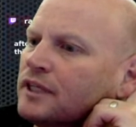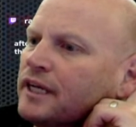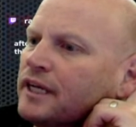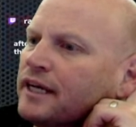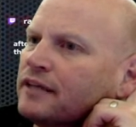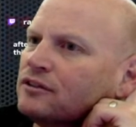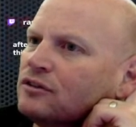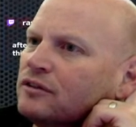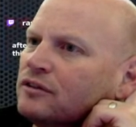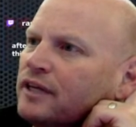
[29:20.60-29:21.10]

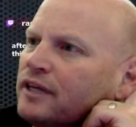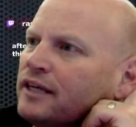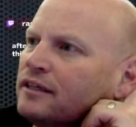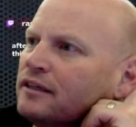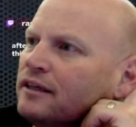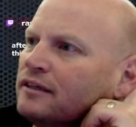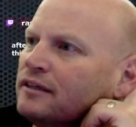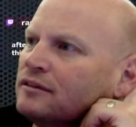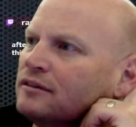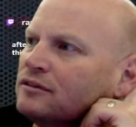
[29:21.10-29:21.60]
Yeah, so
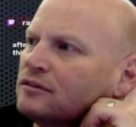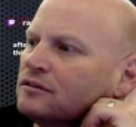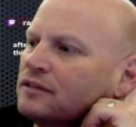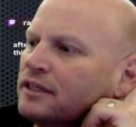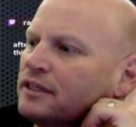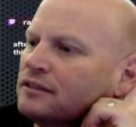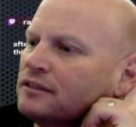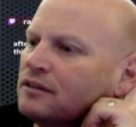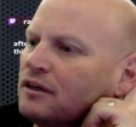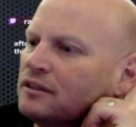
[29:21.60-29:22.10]
that that's
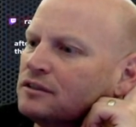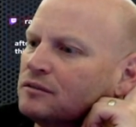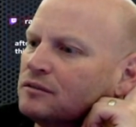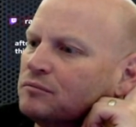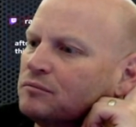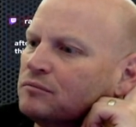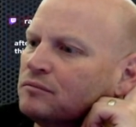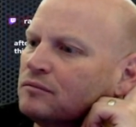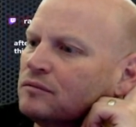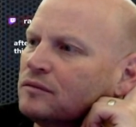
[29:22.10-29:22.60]
that's
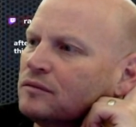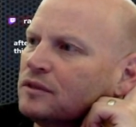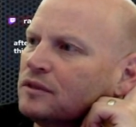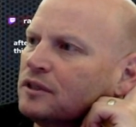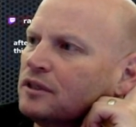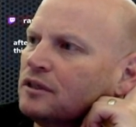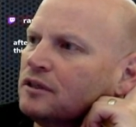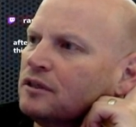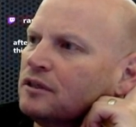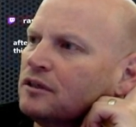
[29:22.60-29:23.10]
awesome.
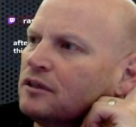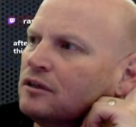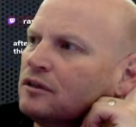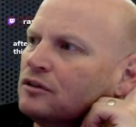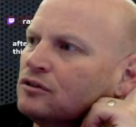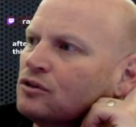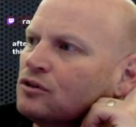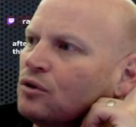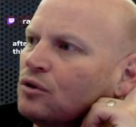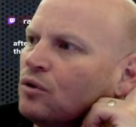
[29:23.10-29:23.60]

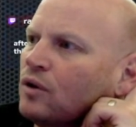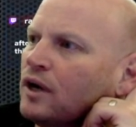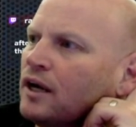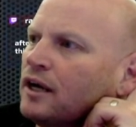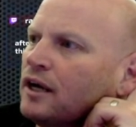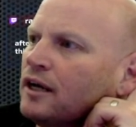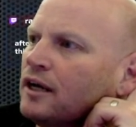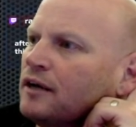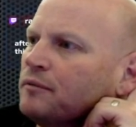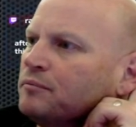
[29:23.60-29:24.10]
So
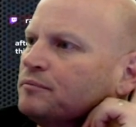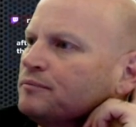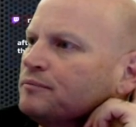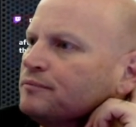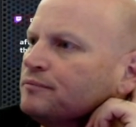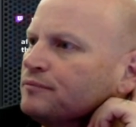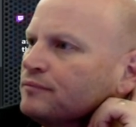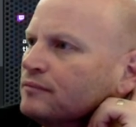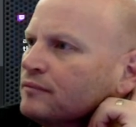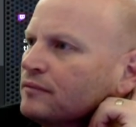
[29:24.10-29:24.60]
um
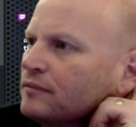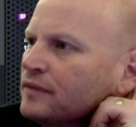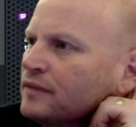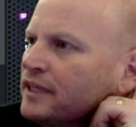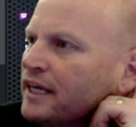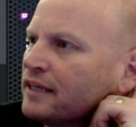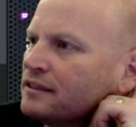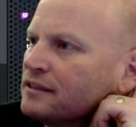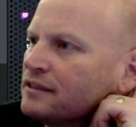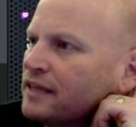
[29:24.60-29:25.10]

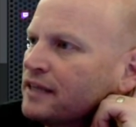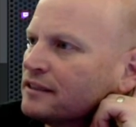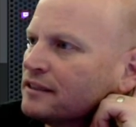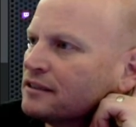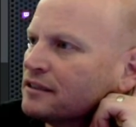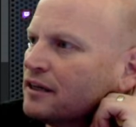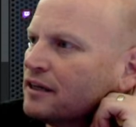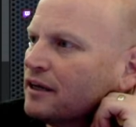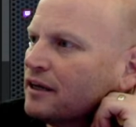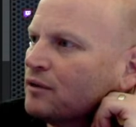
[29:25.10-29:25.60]
yes,
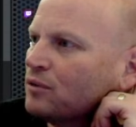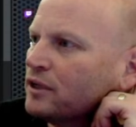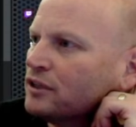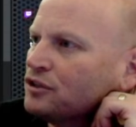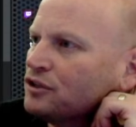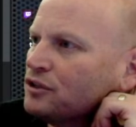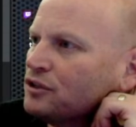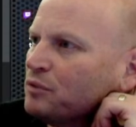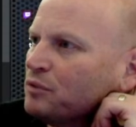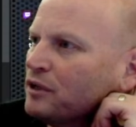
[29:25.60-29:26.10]
that's kind of what
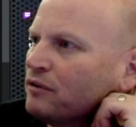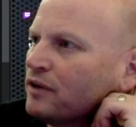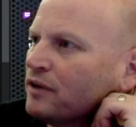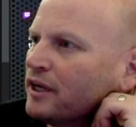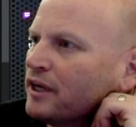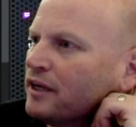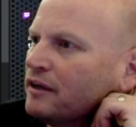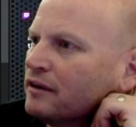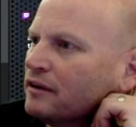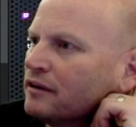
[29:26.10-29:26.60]
it should be
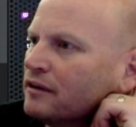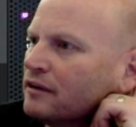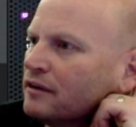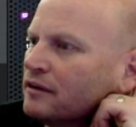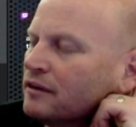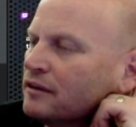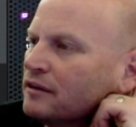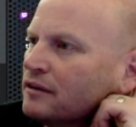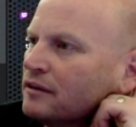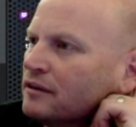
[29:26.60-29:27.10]
right here.
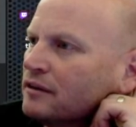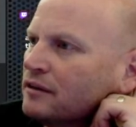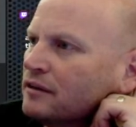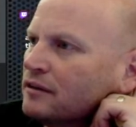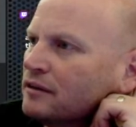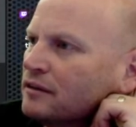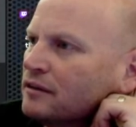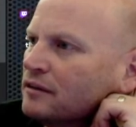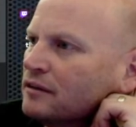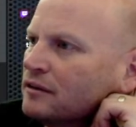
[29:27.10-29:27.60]

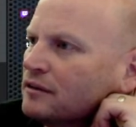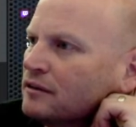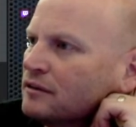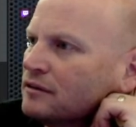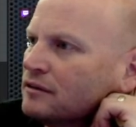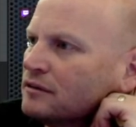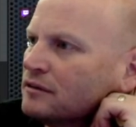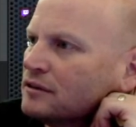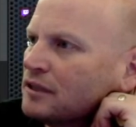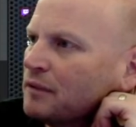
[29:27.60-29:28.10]

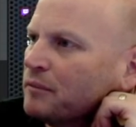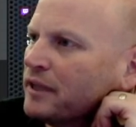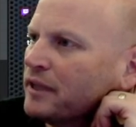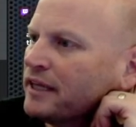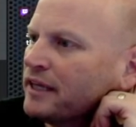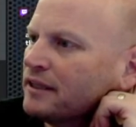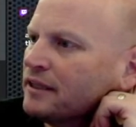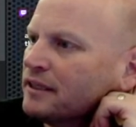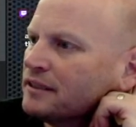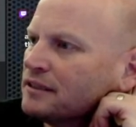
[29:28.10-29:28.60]
Something
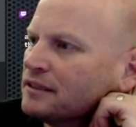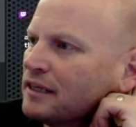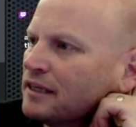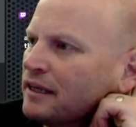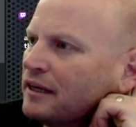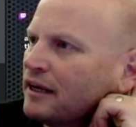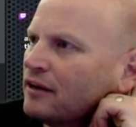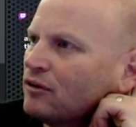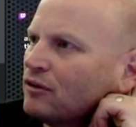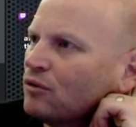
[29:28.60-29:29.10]
like this.
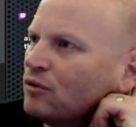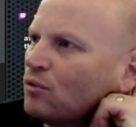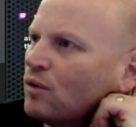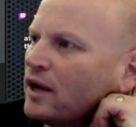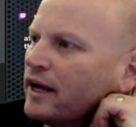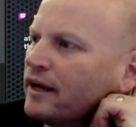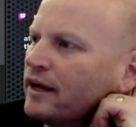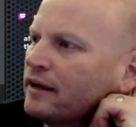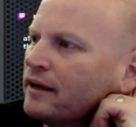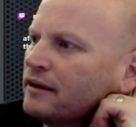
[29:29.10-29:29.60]
And I don't know
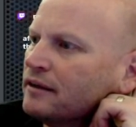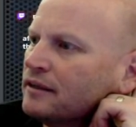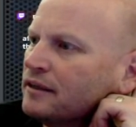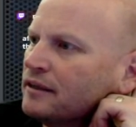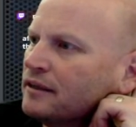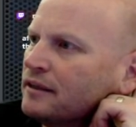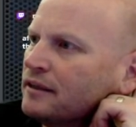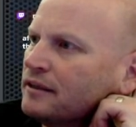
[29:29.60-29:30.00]
why.